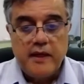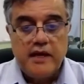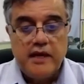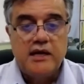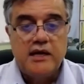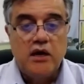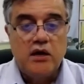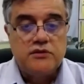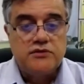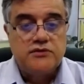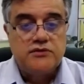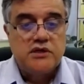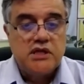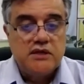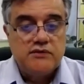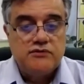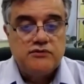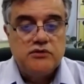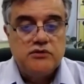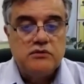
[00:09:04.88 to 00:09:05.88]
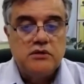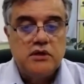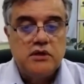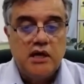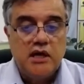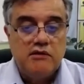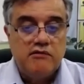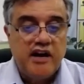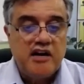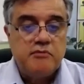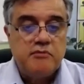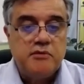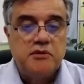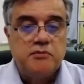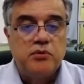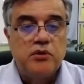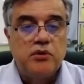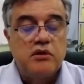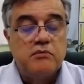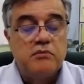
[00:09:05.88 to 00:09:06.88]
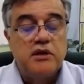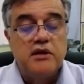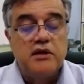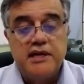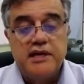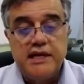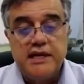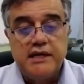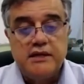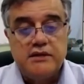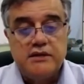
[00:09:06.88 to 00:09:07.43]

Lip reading: It also gives you environment portability.